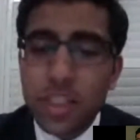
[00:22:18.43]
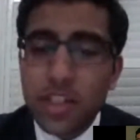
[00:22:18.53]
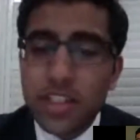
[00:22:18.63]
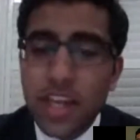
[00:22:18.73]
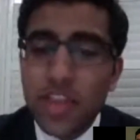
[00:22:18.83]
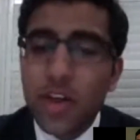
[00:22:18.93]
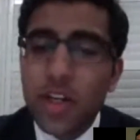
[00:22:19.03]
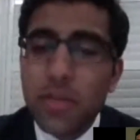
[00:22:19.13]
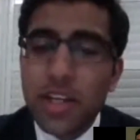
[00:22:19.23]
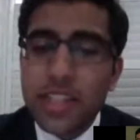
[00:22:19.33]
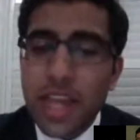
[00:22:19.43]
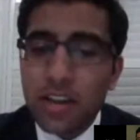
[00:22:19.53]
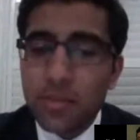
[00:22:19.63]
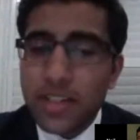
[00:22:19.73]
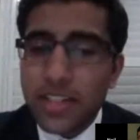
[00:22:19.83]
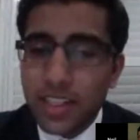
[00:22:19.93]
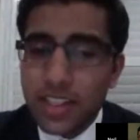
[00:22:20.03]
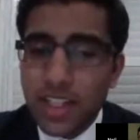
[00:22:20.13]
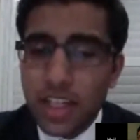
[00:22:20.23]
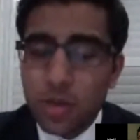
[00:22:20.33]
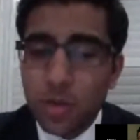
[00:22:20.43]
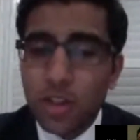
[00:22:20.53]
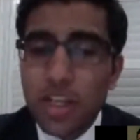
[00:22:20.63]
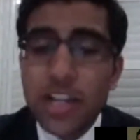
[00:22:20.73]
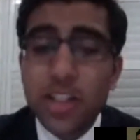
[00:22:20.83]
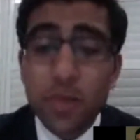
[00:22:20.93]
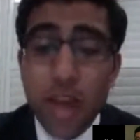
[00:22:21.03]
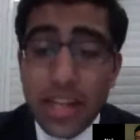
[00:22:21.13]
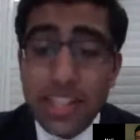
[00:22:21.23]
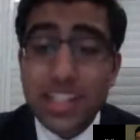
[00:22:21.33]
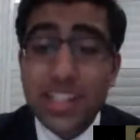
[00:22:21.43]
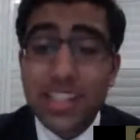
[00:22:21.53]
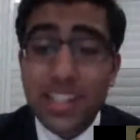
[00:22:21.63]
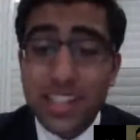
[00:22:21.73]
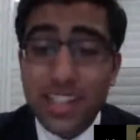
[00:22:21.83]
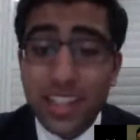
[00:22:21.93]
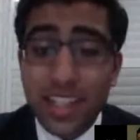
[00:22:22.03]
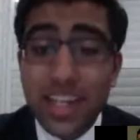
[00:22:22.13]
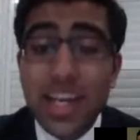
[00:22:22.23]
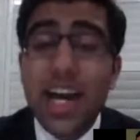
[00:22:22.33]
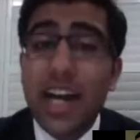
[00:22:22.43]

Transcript: so I take 30 minutes out of my daily schedule to practice consistently.